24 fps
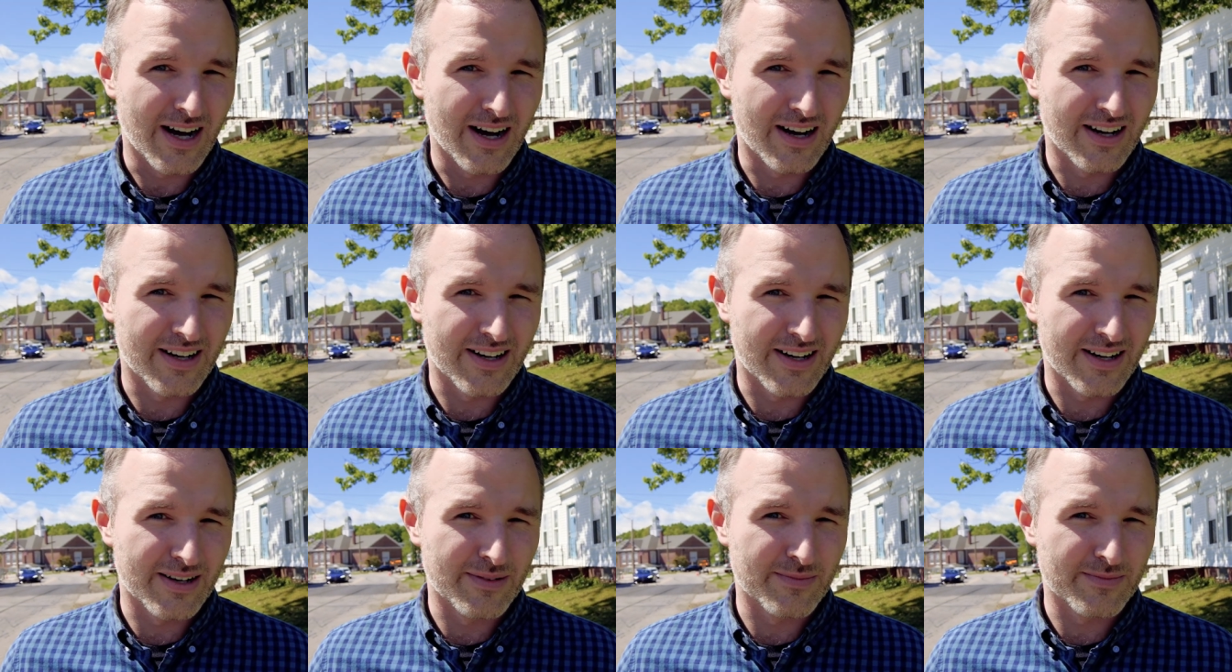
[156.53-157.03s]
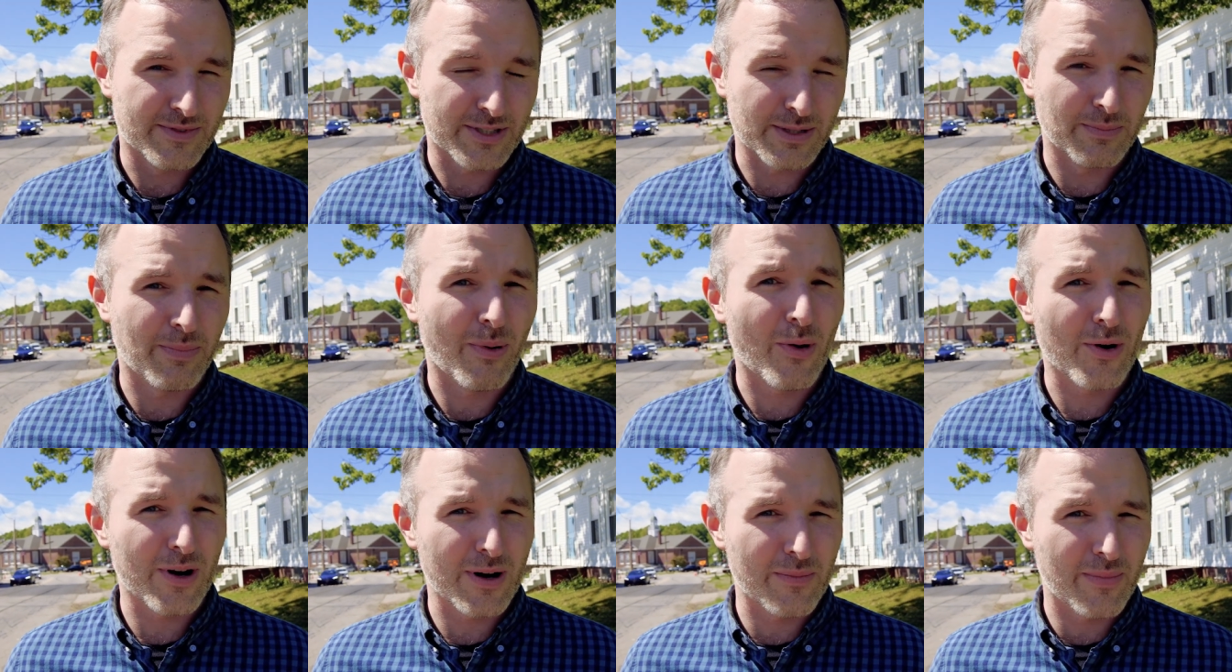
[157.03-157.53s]
um,
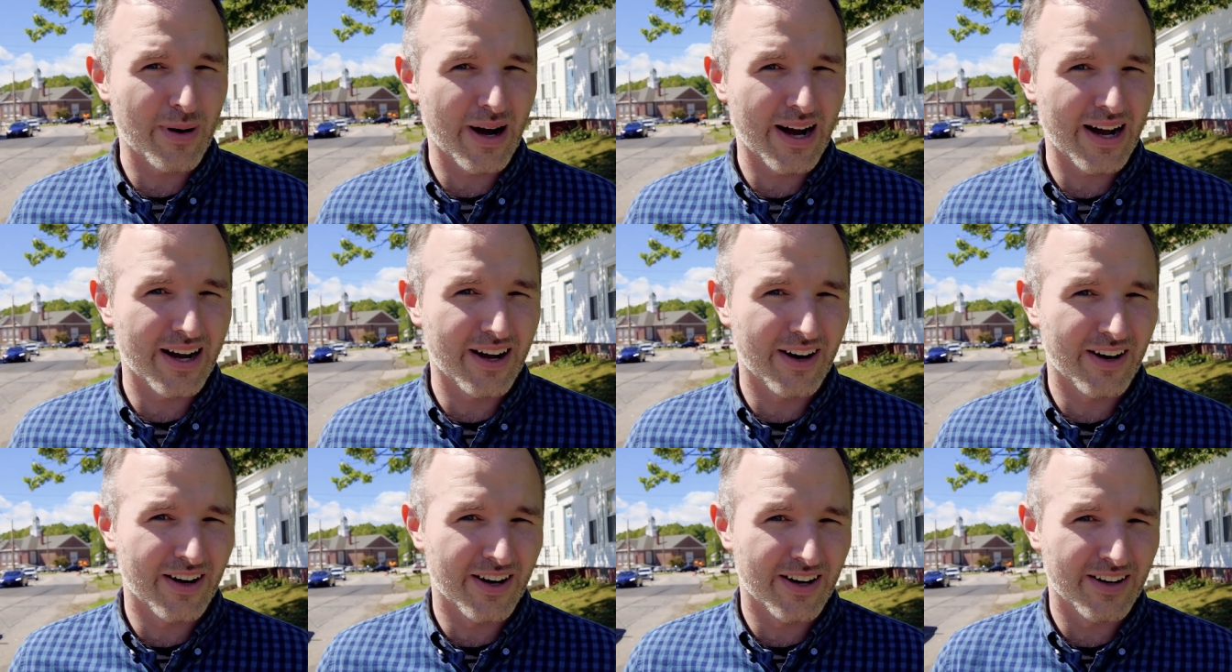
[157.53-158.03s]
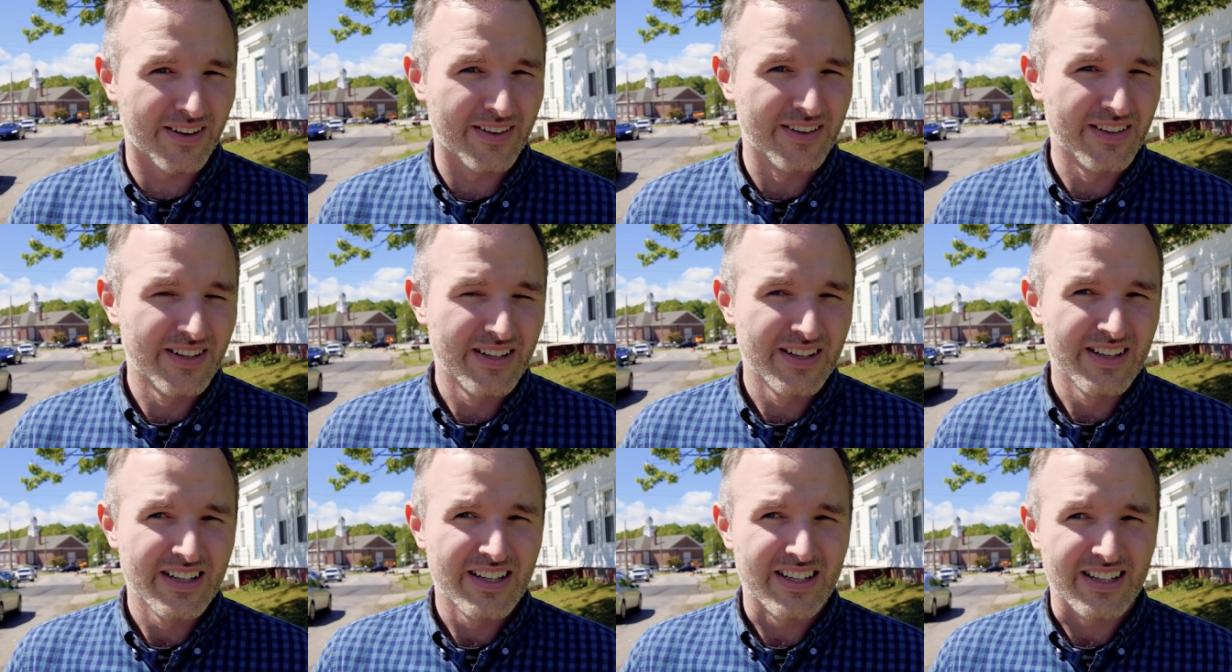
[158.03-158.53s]
supported by her
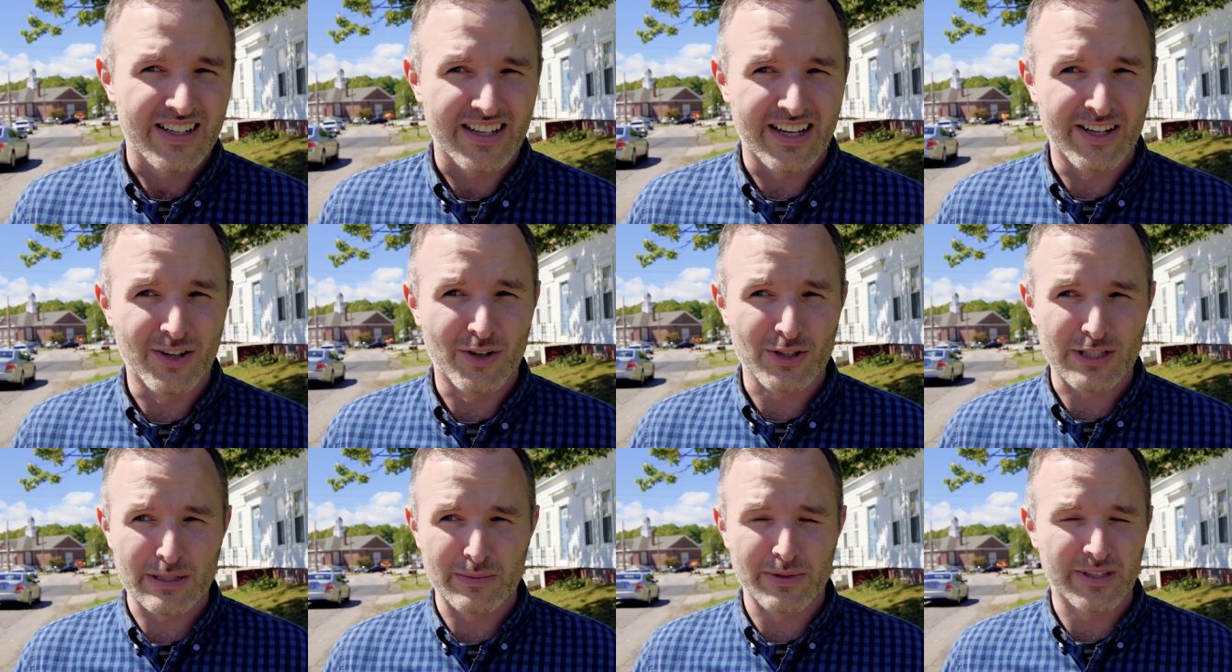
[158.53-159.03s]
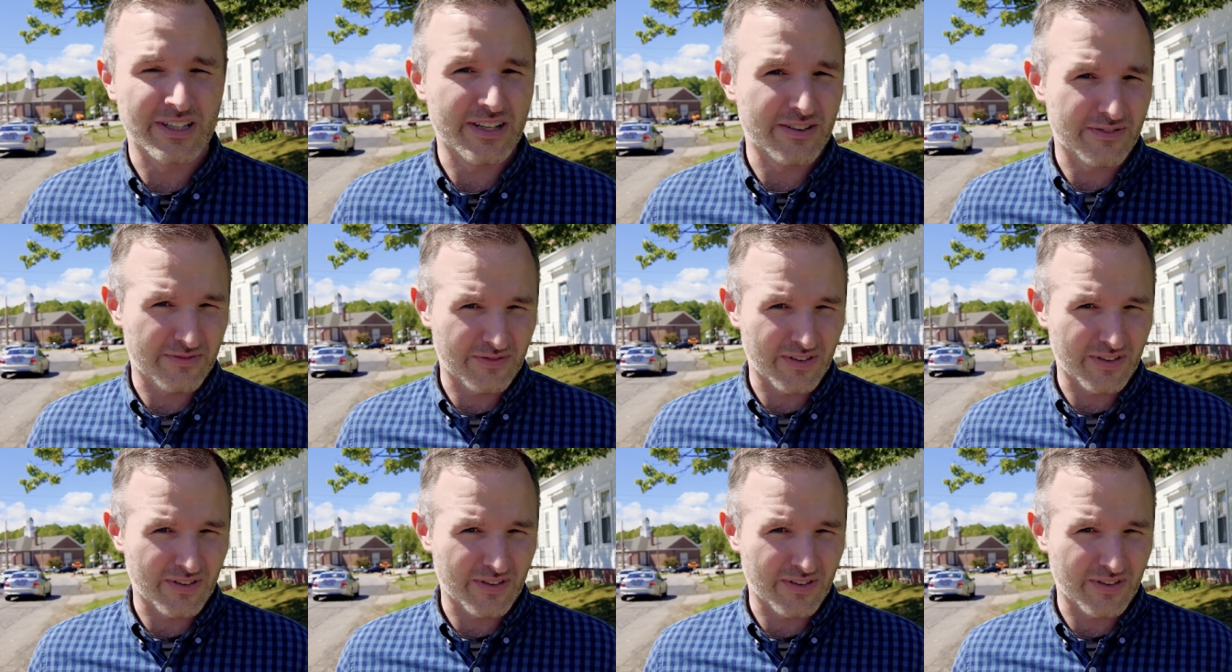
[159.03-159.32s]
and ultimately